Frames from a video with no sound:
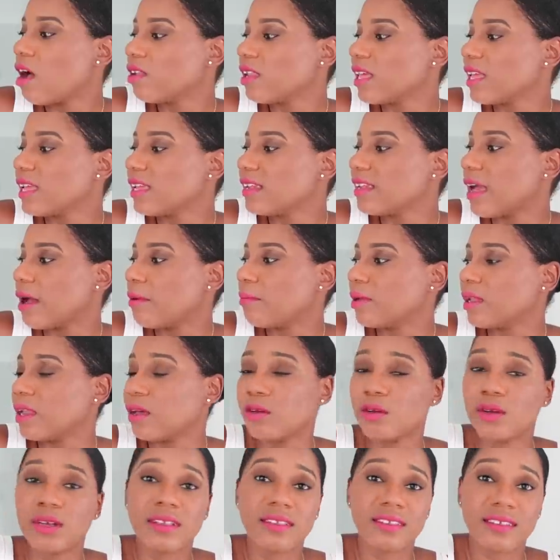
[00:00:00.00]
I'll link it down
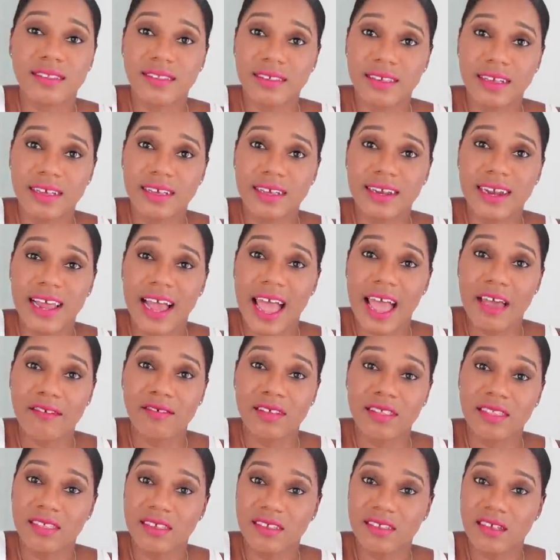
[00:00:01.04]
below because it's good. I have
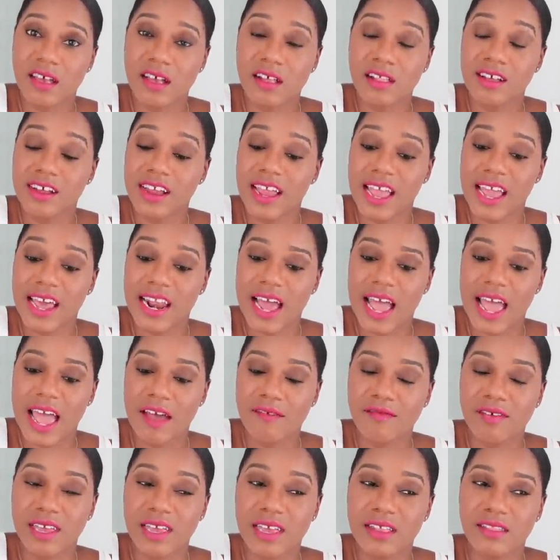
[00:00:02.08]
it in this color, and I
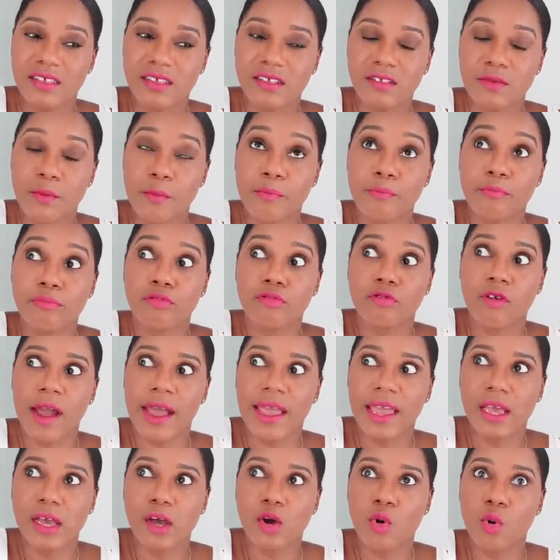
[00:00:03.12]
have it in this
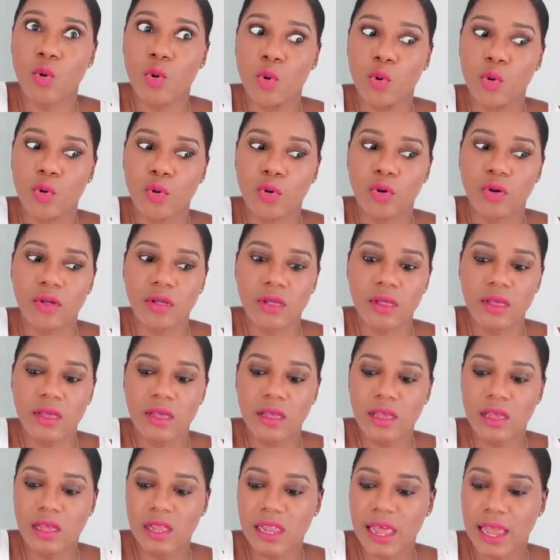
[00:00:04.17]
bright coral,
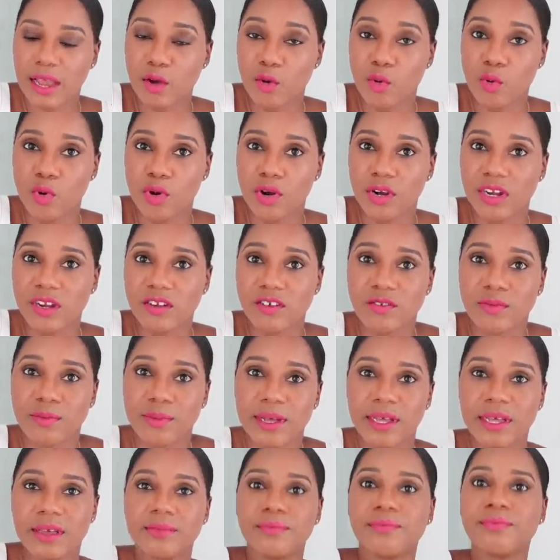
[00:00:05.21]
like orange,
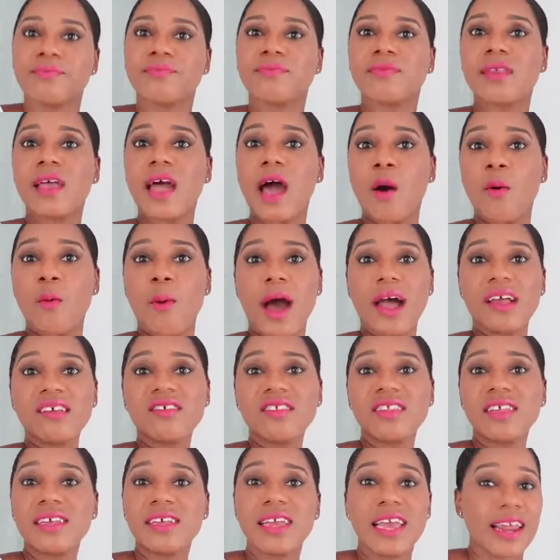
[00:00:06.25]
but I
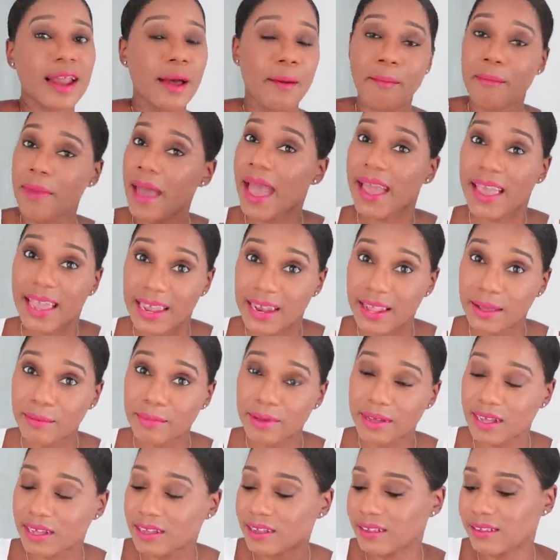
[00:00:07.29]
washed it and I'm back in it
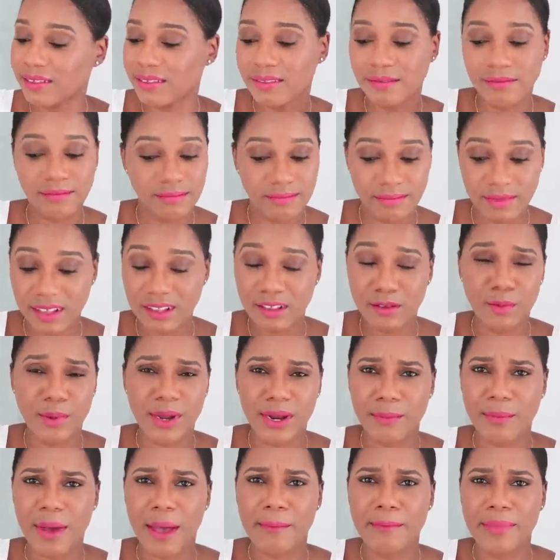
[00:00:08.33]
because it's
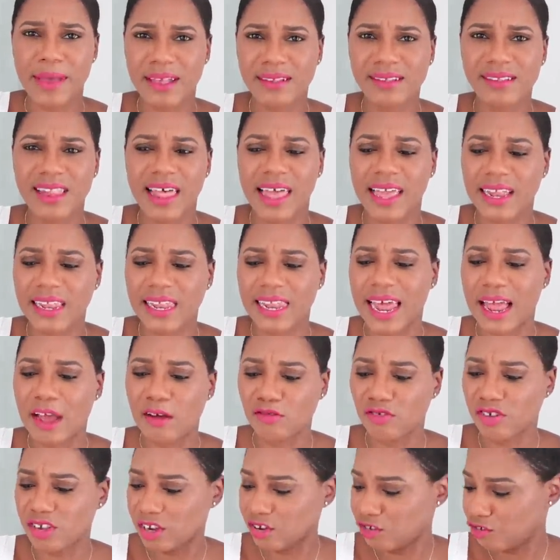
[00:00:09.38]
one of my best, like,
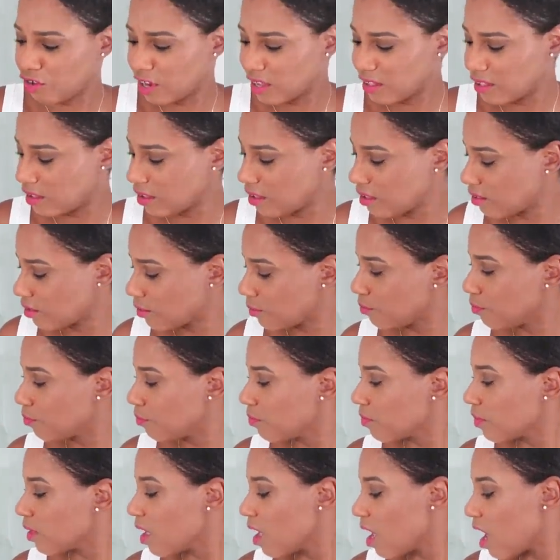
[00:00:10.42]
lounging dresses.
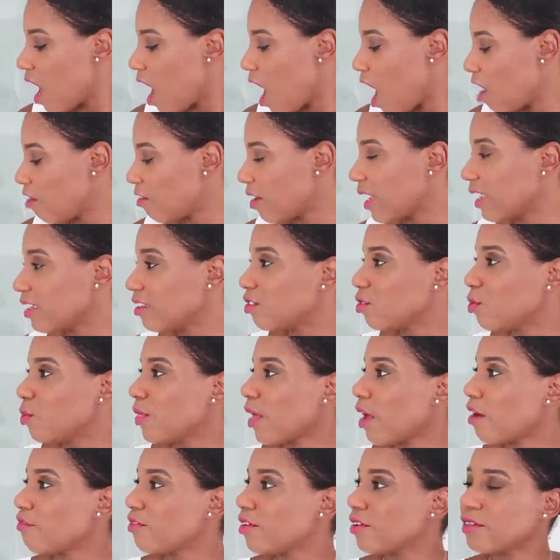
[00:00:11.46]
All right,
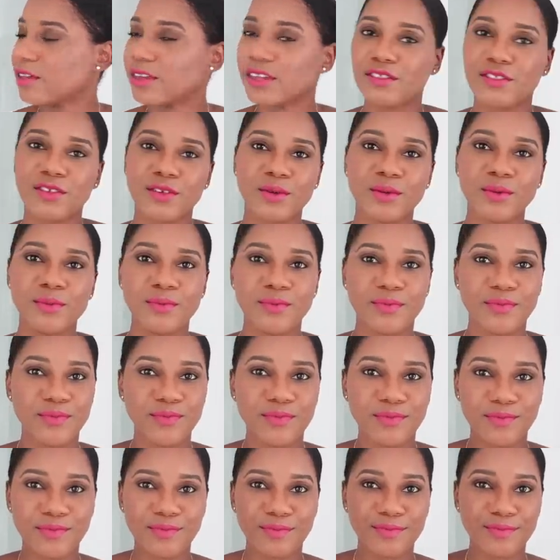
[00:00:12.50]
without further ado,
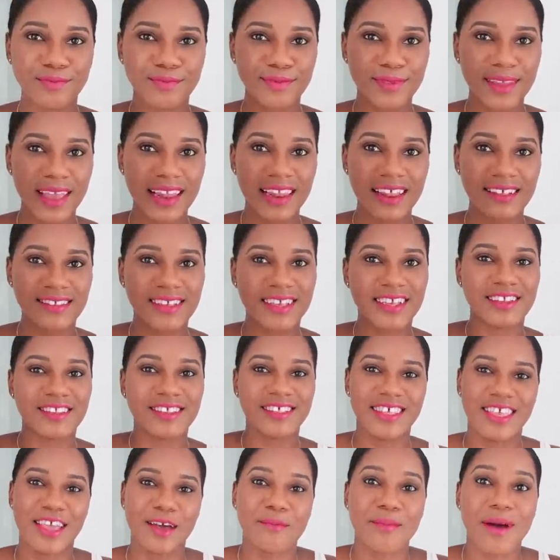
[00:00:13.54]
let's get into
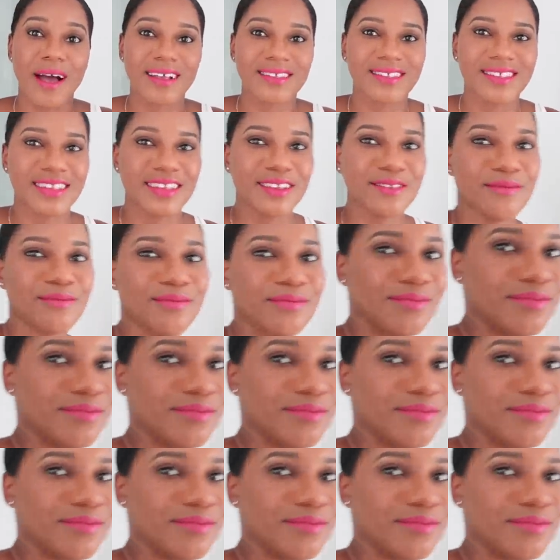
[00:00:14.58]
the unboxing.